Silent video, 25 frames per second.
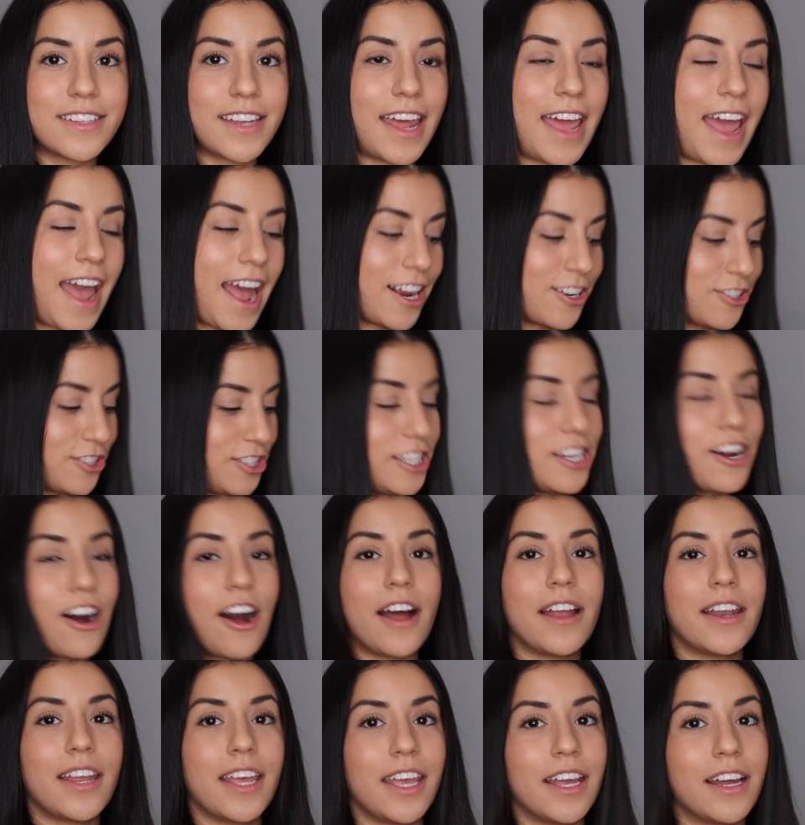and I actually
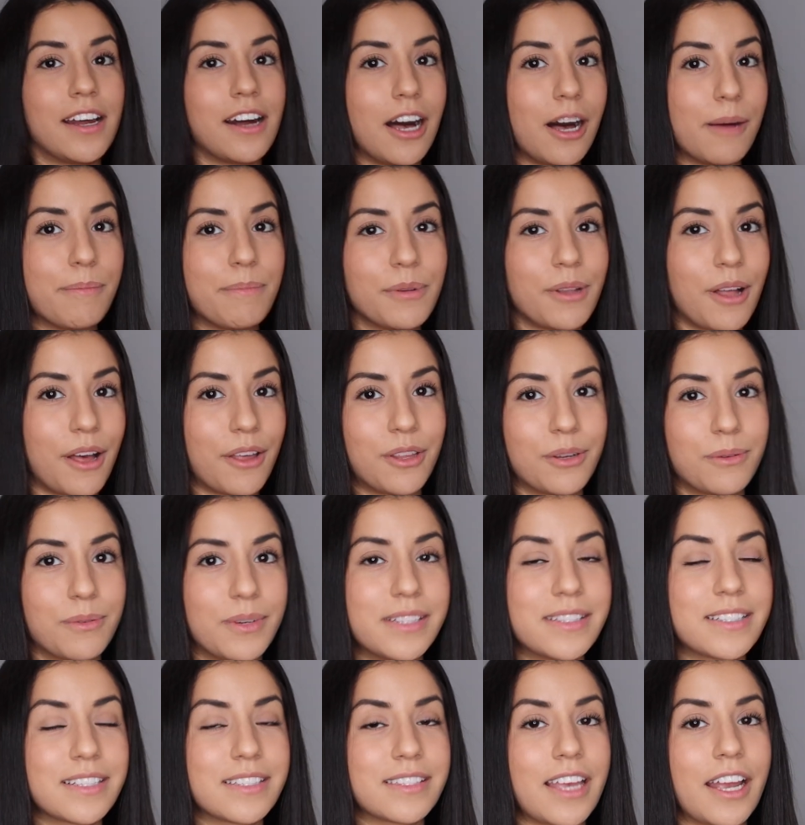got a couple other
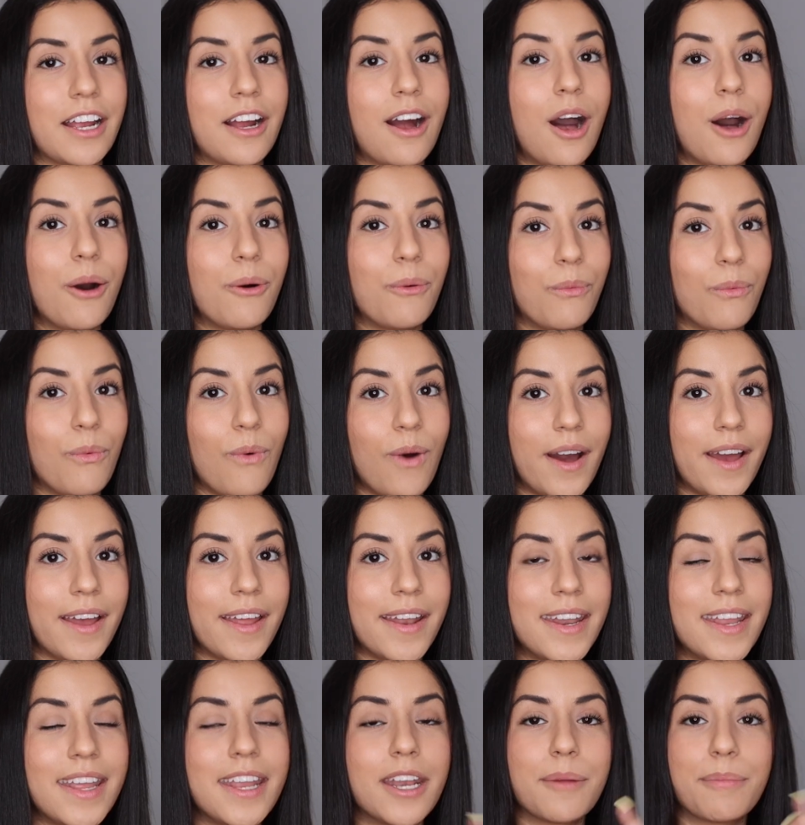ones because I got
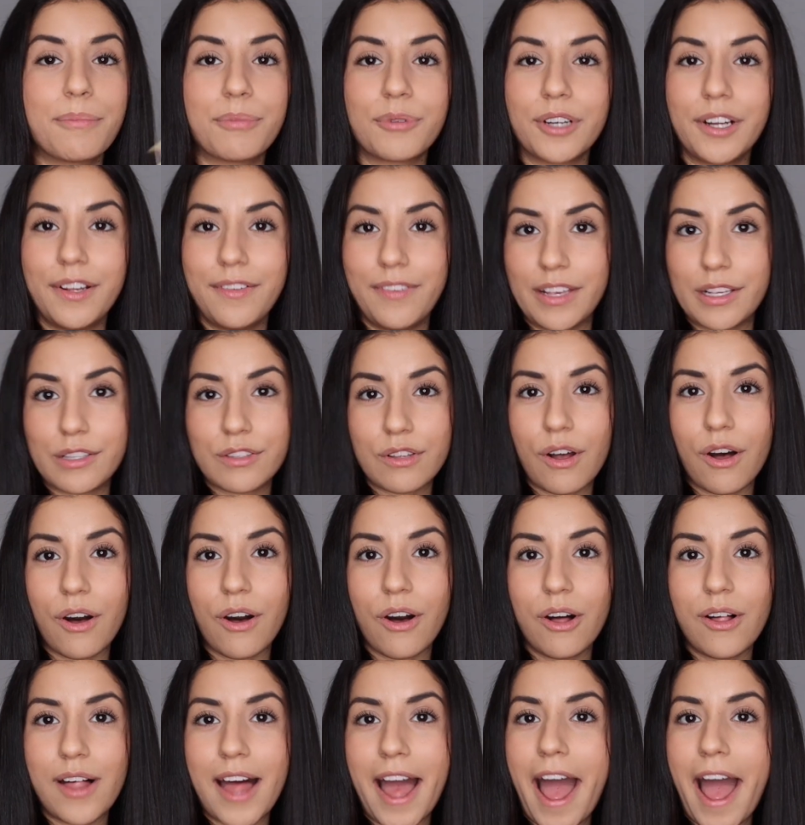one in a previous haul.